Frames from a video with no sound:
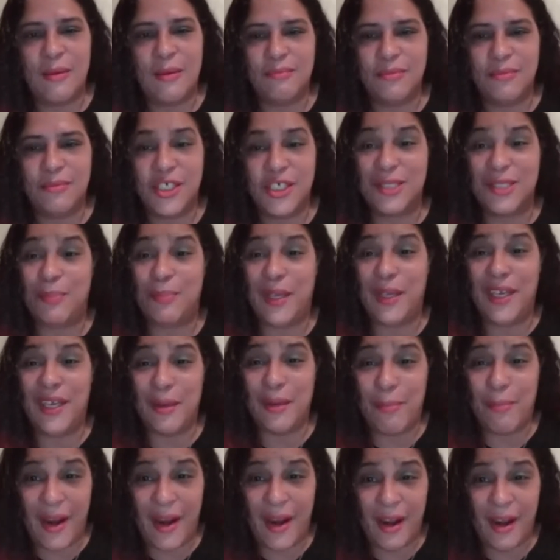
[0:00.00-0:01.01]
Just being
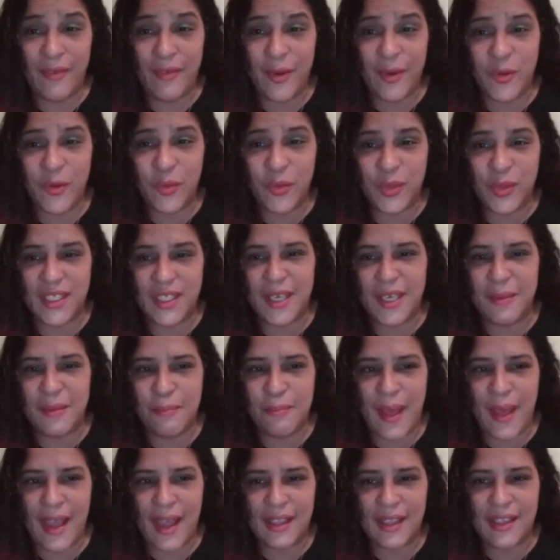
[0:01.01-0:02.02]
a parent who was
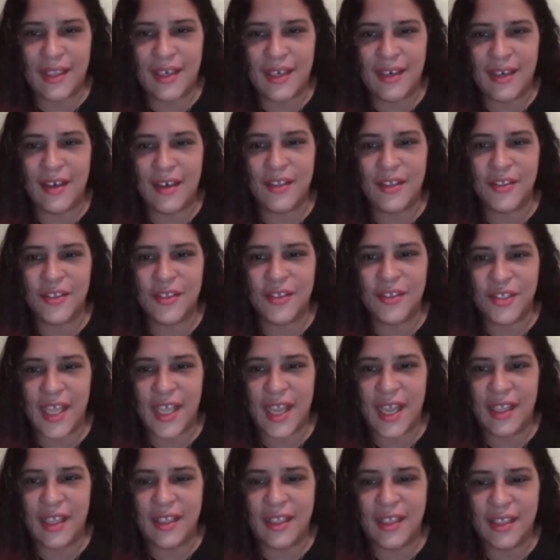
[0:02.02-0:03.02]
impacted and
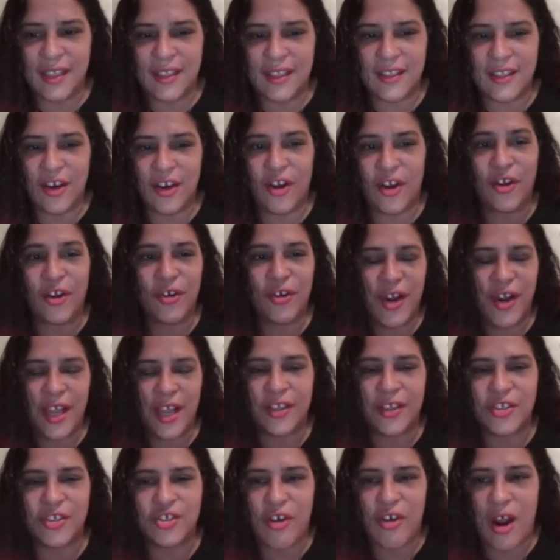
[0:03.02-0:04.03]
understanding the hurt and
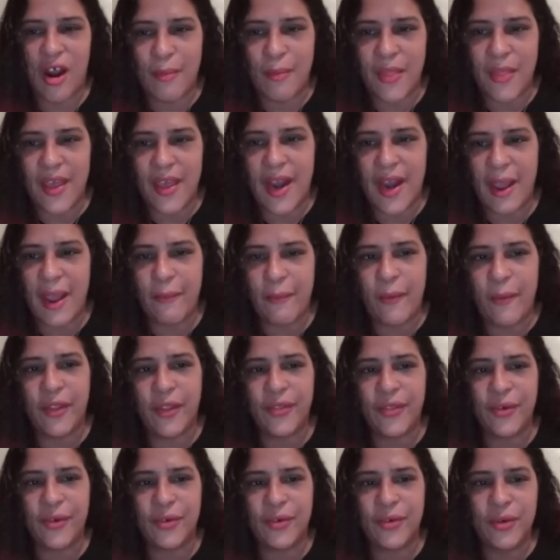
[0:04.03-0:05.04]
the trauma that I
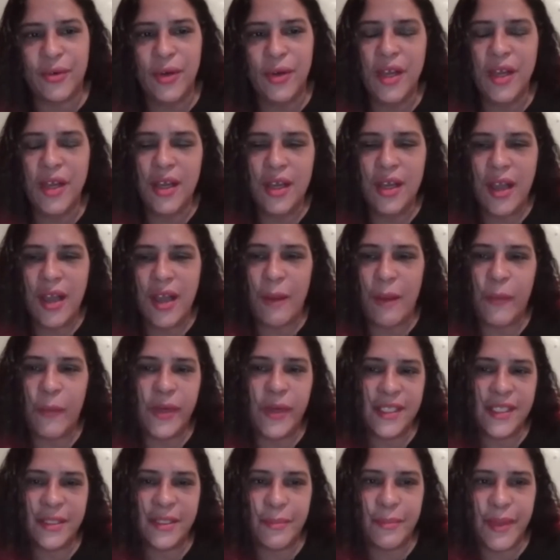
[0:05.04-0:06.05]
went through, I
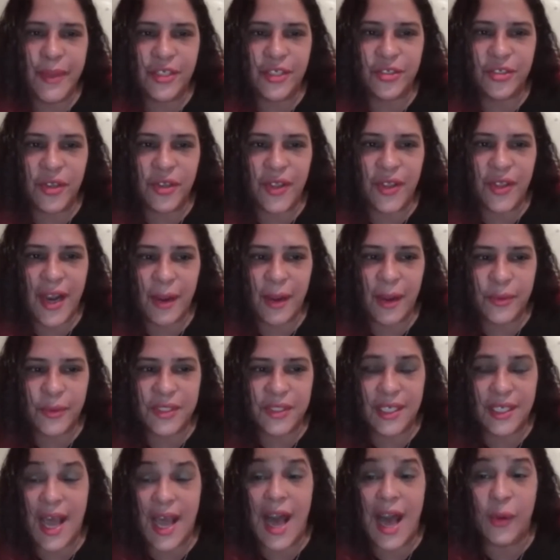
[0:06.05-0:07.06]
wanted to make sure that I
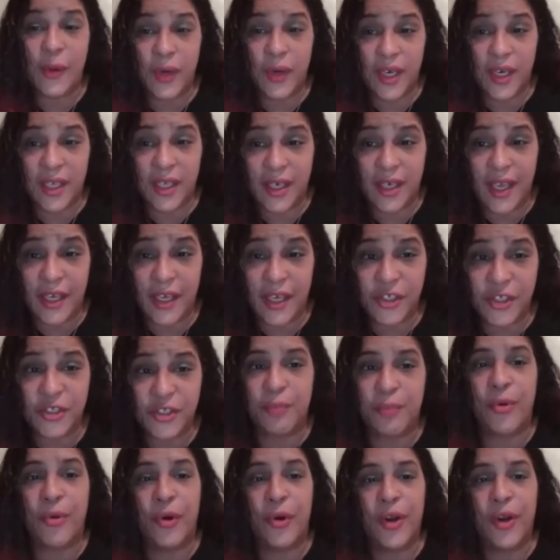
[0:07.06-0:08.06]
was an outlet and a
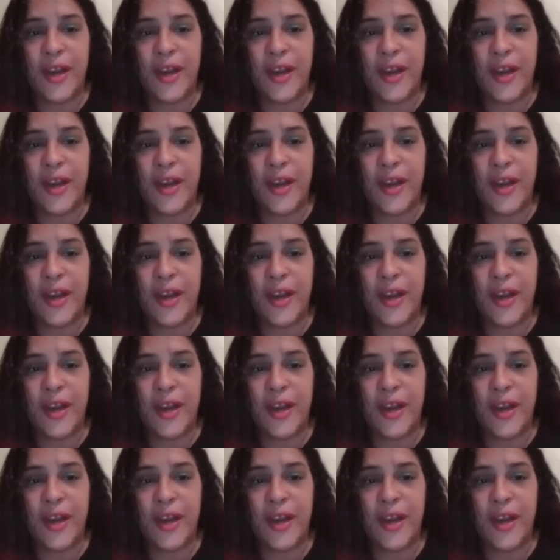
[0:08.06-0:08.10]
support